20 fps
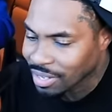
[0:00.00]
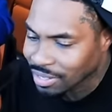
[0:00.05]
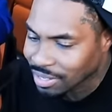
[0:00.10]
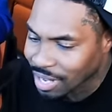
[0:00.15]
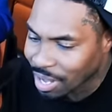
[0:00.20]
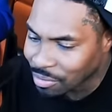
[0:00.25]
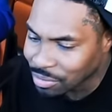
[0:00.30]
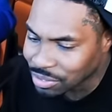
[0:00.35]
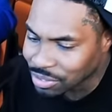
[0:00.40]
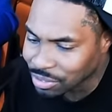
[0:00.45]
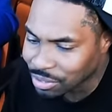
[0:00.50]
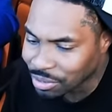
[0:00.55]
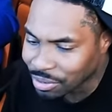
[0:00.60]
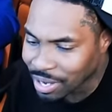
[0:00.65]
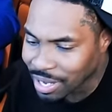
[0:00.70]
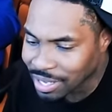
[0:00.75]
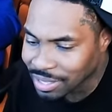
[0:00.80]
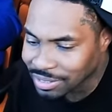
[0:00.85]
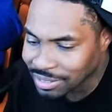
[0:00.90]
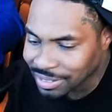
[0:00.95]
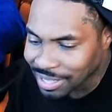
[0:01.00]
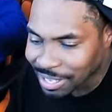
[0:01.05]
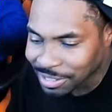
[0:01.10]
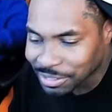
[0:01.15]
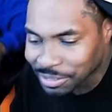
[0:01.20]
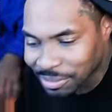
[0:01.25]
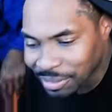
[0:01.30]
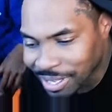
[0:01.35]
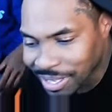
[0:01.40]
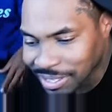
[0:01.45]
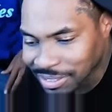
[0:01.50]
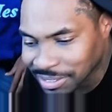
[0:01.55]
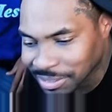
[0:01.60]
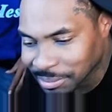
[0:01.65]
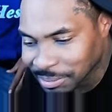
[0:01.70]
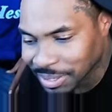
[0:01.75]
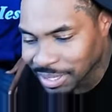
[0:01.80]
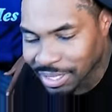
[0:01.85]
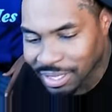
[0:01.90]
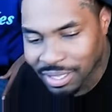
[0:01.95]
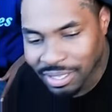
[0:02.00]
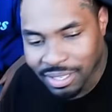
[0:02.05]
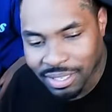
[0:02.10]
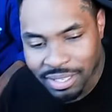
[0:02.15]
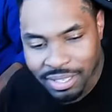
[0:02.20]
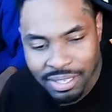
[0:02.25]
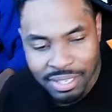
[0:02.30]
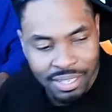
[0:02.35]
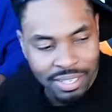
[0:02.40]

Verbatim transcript: That was a crazy. That's crazy, yeah, it man. Was.